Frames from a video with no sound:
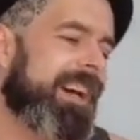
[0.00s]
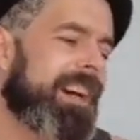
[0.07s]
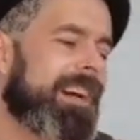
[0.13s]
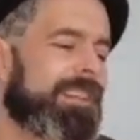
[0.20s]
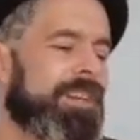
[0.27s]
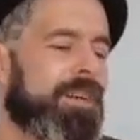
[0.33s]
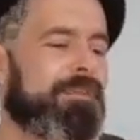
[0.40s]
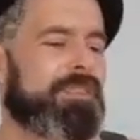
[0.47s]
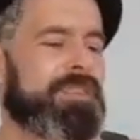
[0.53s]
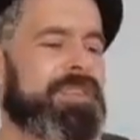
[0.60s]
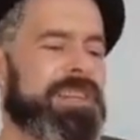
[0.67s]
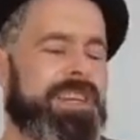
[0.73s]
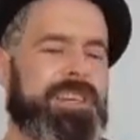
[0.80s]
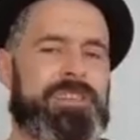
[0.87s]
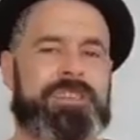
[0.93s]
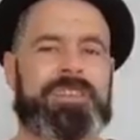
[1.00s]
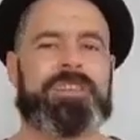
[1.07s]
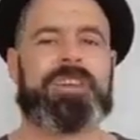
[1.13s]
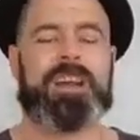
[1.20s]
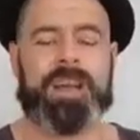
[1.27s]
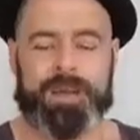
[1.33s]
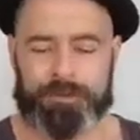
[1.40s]
a
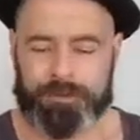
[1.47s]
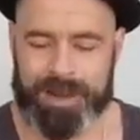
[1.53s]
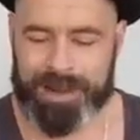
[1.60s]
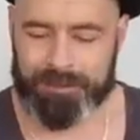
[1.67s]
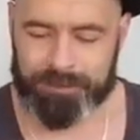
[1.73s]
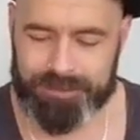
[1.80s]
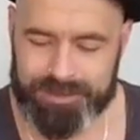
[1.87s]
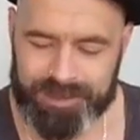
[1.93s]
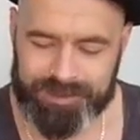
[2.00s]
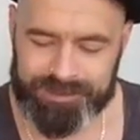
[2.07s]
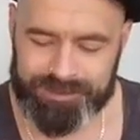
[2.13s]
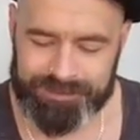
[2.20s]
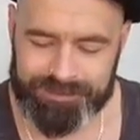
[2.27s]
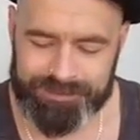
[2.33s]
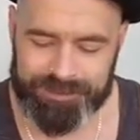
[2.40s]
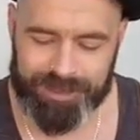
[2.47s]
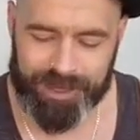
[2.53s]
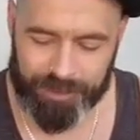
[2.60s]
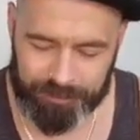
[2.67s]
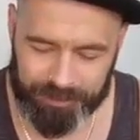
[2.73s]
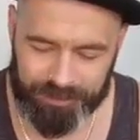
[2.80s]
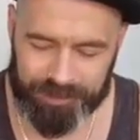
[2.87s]
conversation around
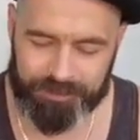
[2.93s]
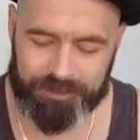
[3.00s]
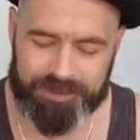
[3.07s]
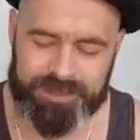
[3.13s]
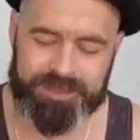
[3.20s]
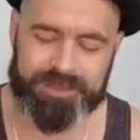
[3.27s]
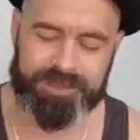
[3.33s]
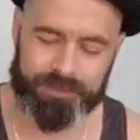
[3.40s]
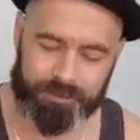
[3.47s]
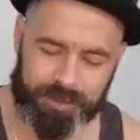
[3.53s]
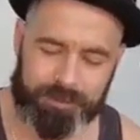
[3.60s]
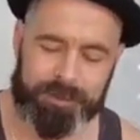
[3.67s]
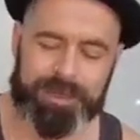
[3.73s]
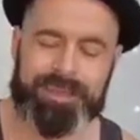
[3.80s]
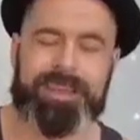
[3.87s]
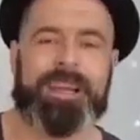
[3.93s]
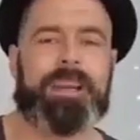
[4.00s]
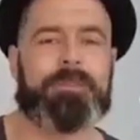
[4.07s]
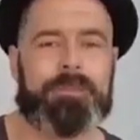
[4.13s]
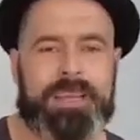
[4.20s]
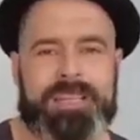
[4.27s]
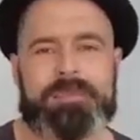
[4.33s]
abuse to women,
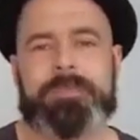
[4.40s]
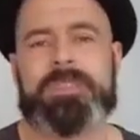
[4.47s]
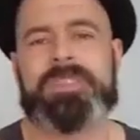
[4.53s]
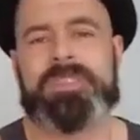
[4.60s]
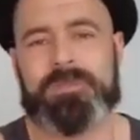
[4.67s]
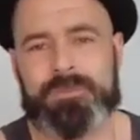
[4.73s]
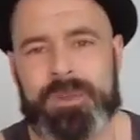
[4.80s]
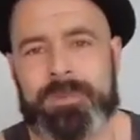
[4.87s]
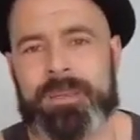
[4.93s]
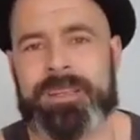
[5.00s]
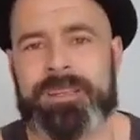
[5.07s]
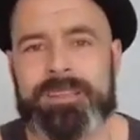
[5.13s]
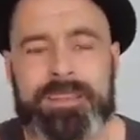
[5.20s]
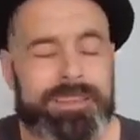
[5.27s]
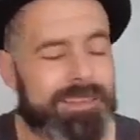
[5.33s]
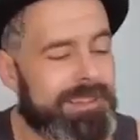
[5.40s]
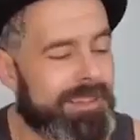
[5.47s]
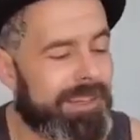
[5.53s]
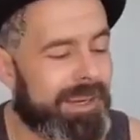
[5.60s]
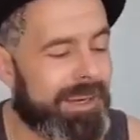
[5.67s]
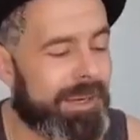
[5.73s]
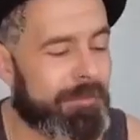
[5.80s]
harassment to women,
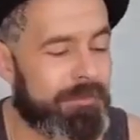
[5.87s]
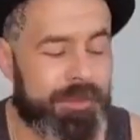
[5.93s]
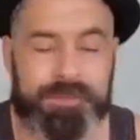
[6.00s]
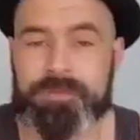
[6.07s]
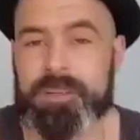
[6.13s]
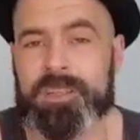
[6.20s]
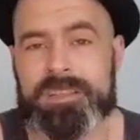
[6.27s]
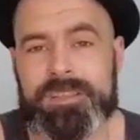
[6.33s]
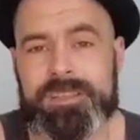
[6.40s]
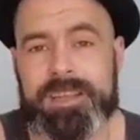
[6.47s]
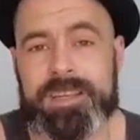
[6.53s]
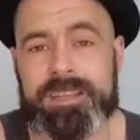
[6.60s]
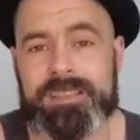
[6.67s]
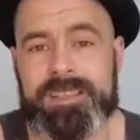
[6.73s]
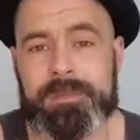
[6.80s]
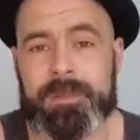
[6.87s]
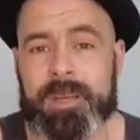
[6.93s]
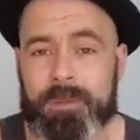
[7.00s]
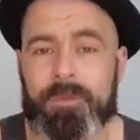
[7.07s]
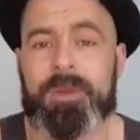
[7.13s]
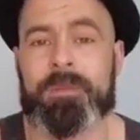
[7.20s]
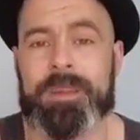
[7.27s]
the focus then has to be
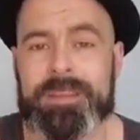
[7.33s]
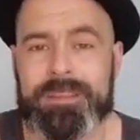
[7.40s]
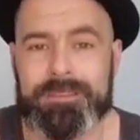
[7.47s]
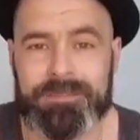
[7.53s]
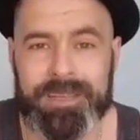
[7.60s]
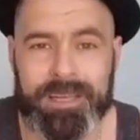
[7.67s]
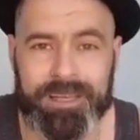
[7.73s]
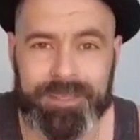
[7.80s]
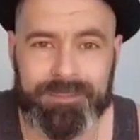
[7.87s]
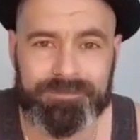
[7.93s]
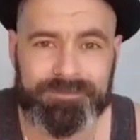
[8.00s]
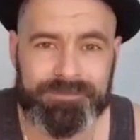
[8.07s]
on women, right?